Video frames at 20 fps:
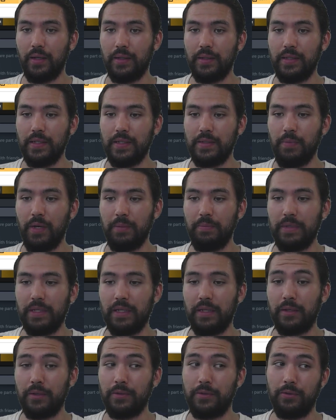This might be
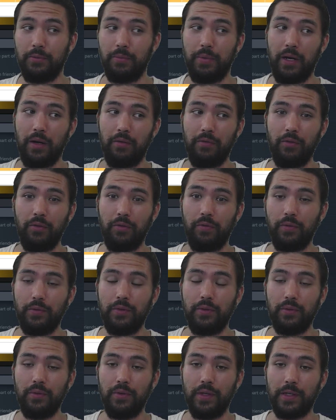a little too powerful for
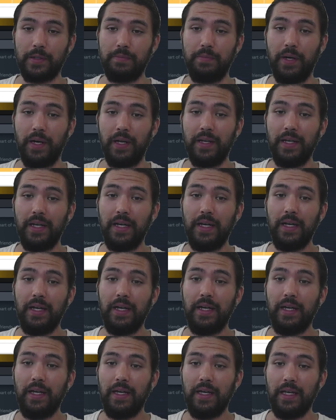Duel Links, but
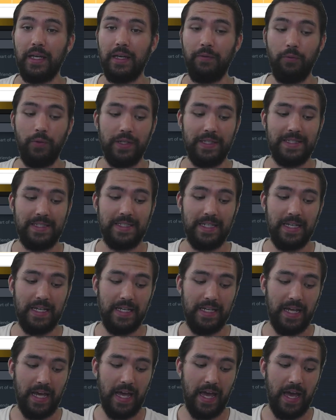if we
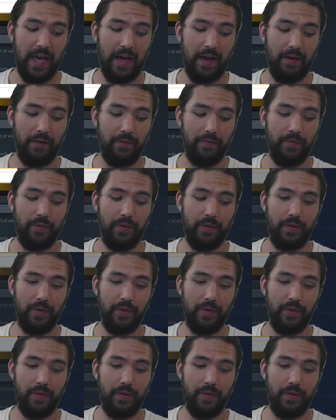did have